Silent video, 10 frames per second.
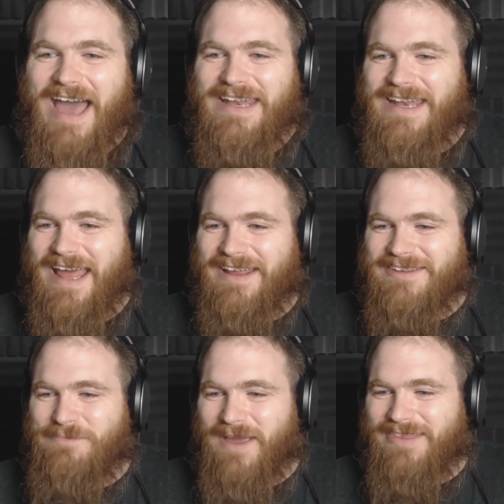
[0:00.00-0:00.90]
I did not
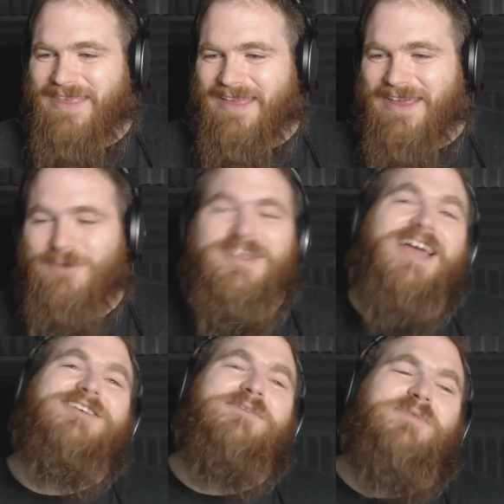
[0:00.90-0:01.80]
expect that. That was
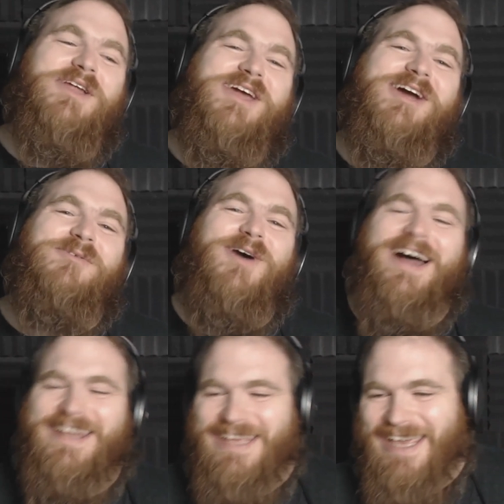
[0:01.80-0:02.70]
actually a pretty good
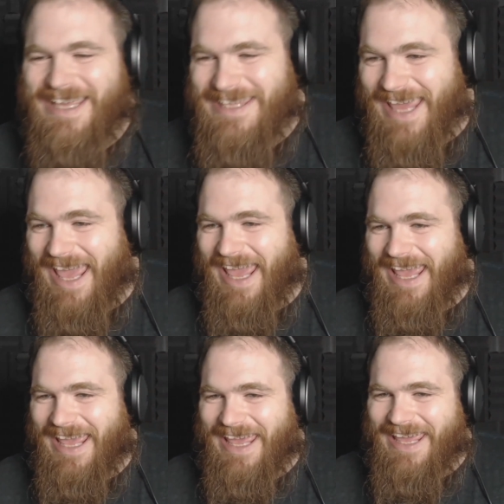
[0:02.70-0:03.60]
one.
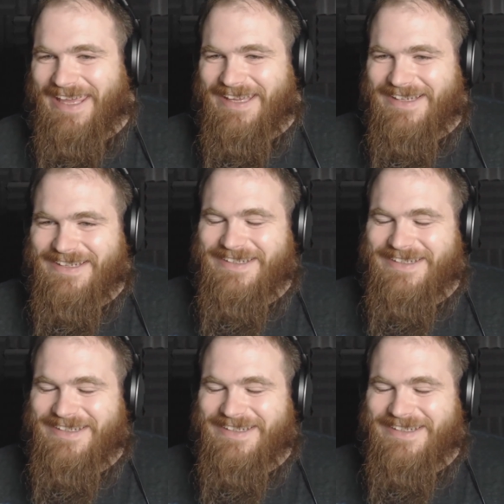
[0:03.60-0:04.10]
Yay.